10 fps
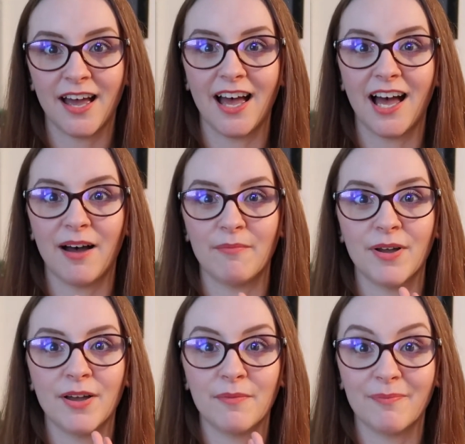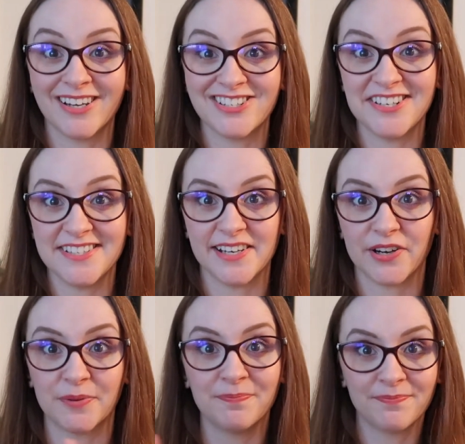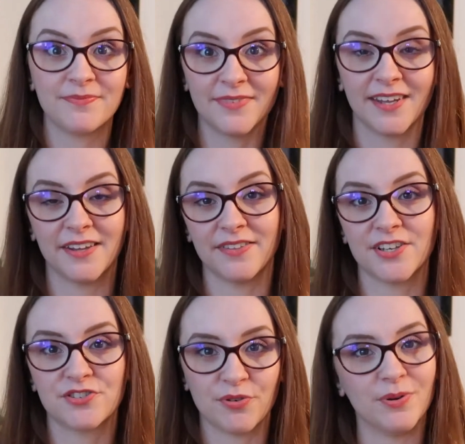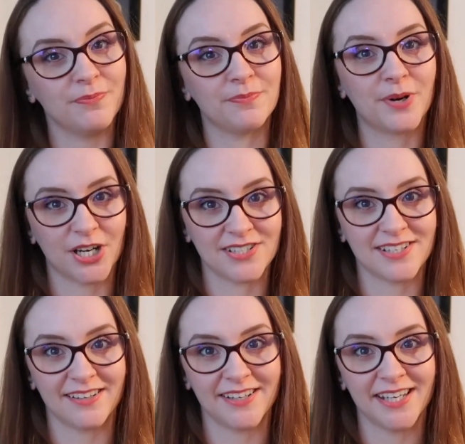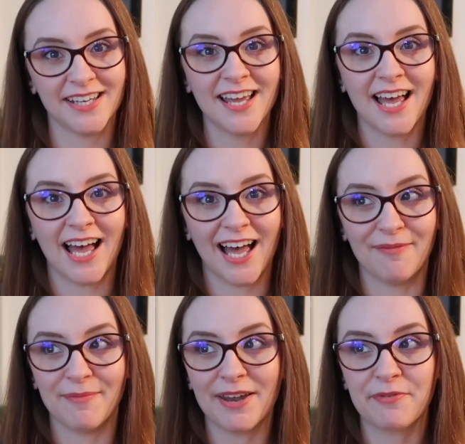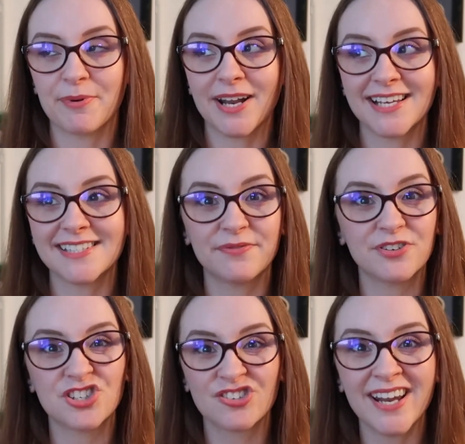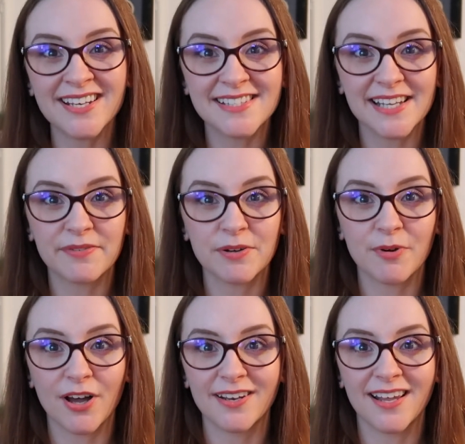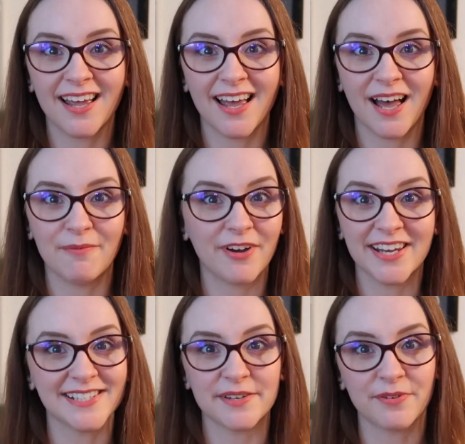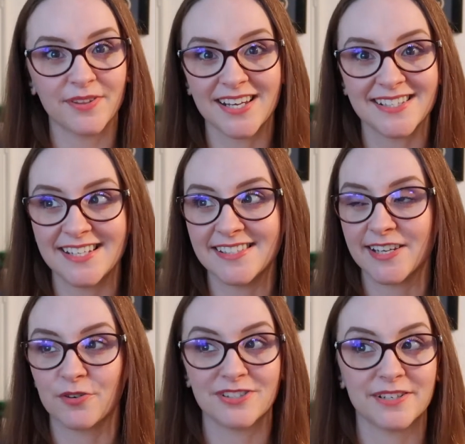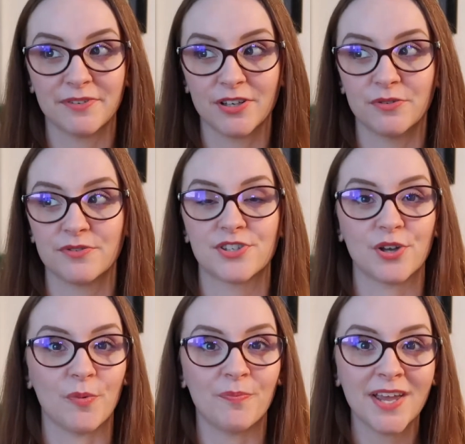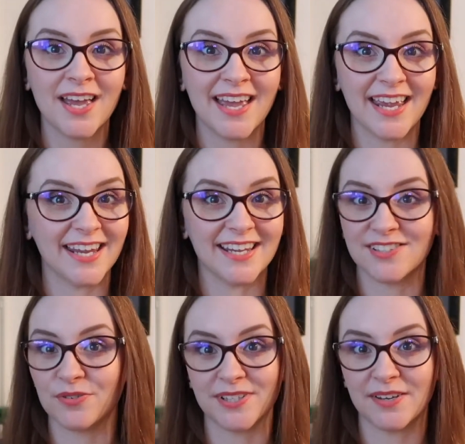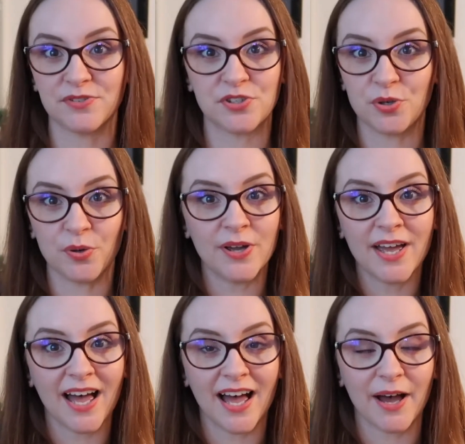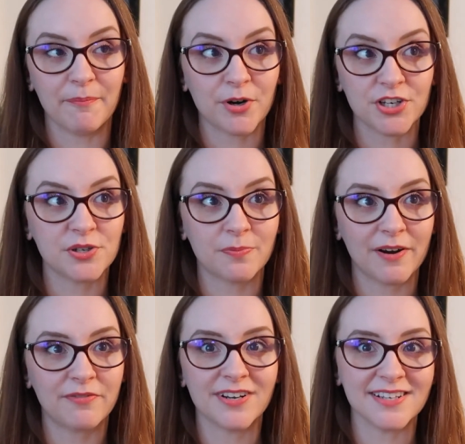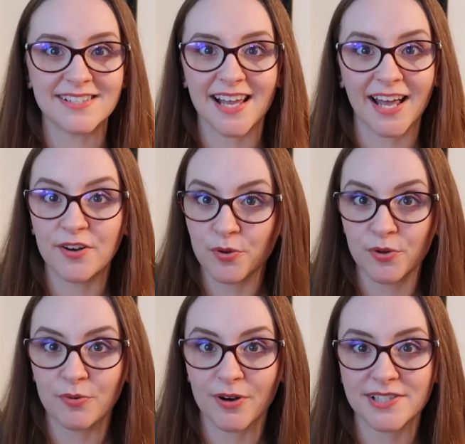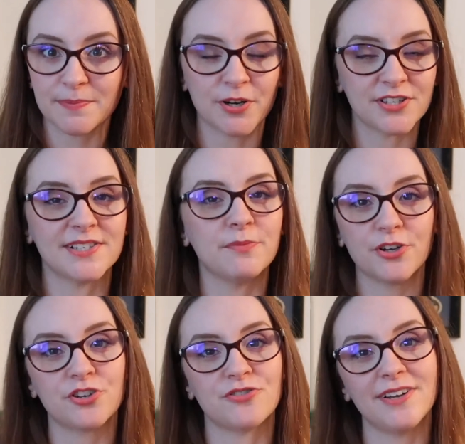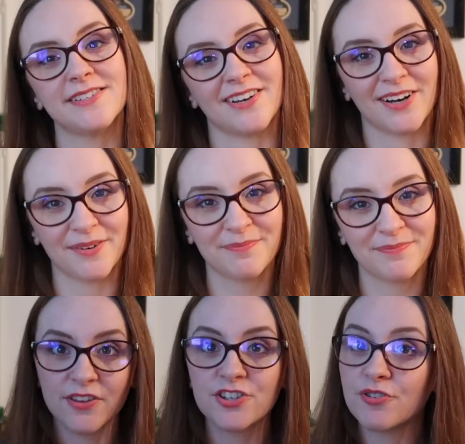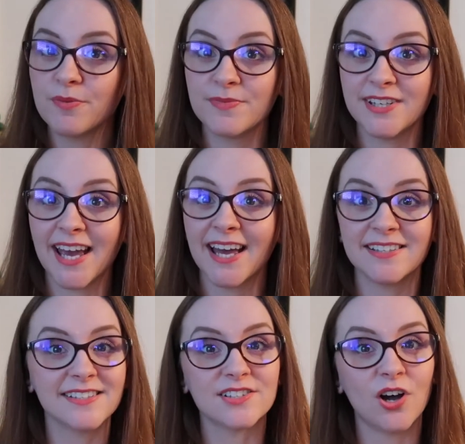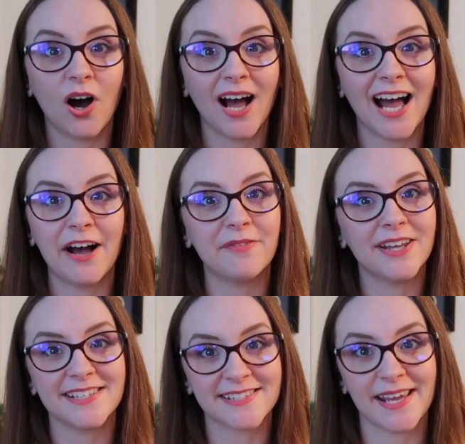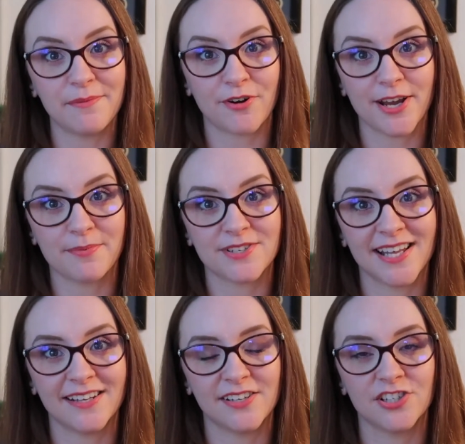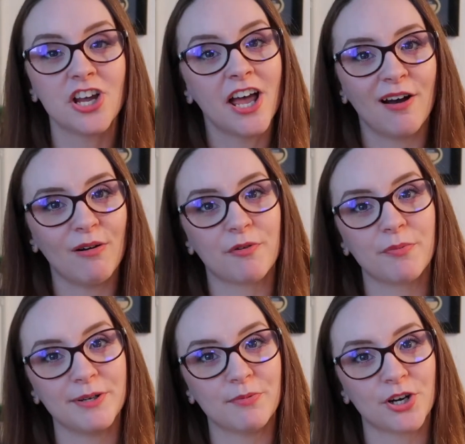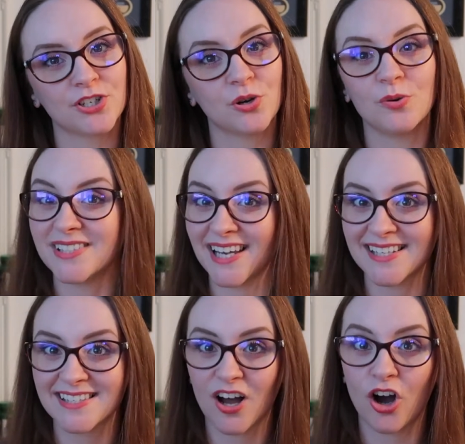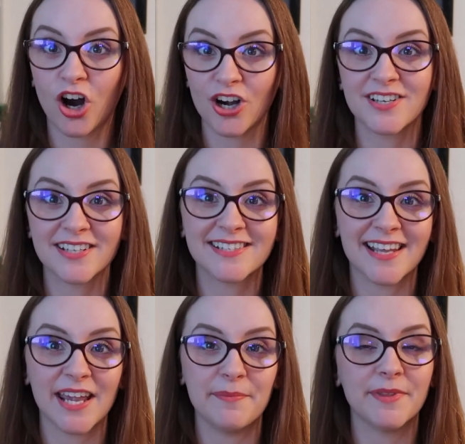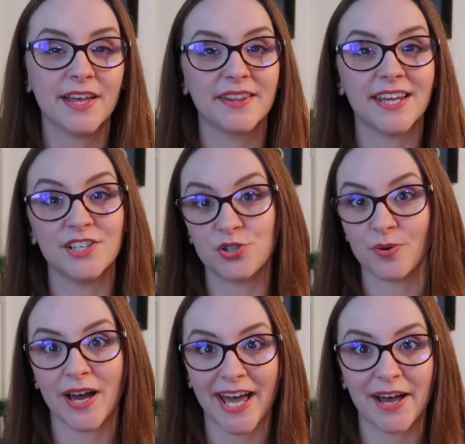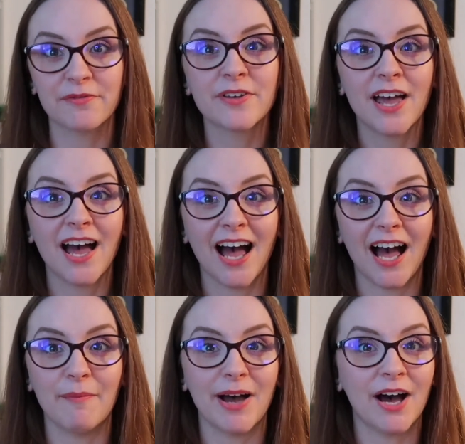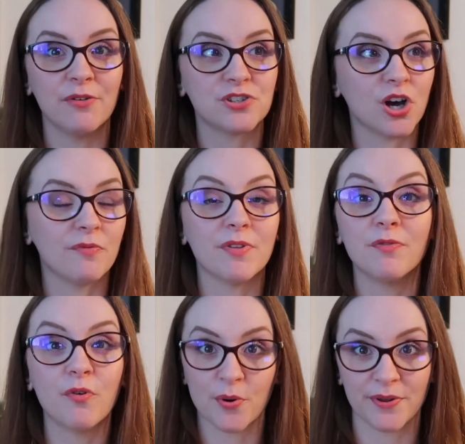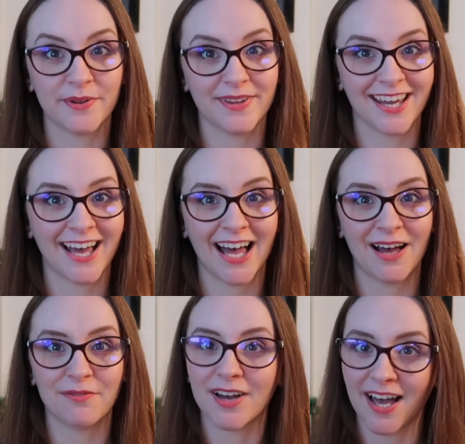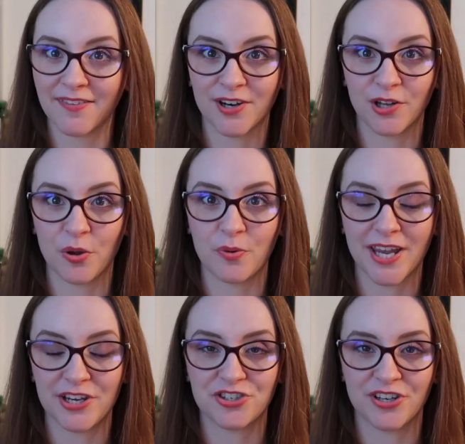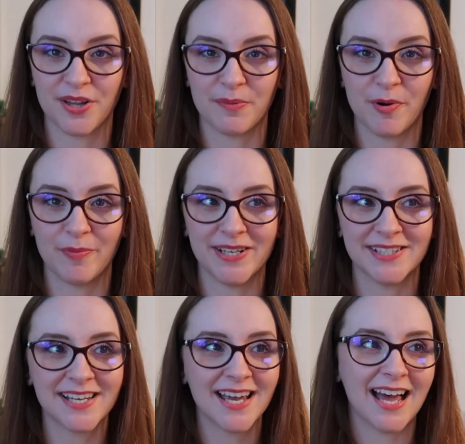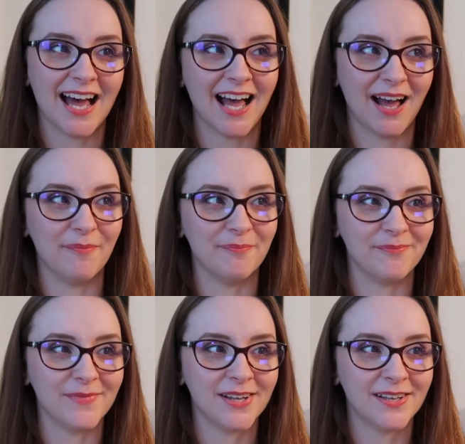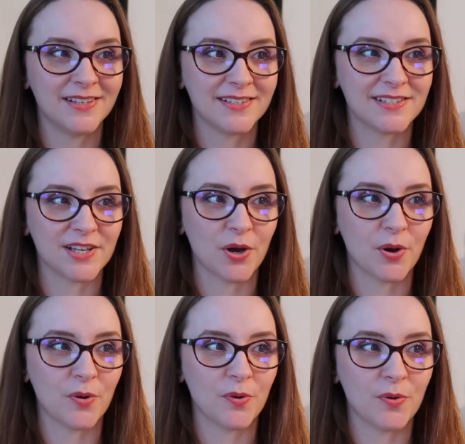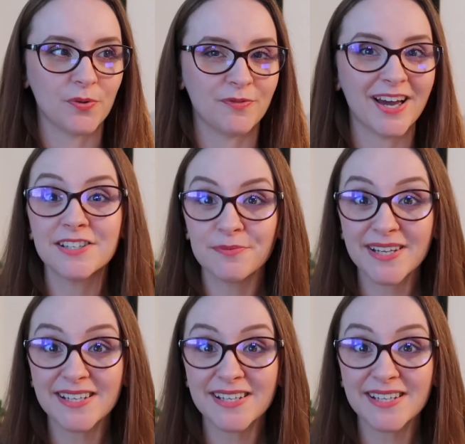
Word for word: um, much easier than this room personally um, but everyone has different strengths everyone um, finds different things easy or difficult so it is all down to um, personal preference and who you are as a person and what your strengths are this room yet does not have an escape rate percentage however we were told it is the hardest game that they do have um, out of the four that they have at their location at the moment um, so the fact that we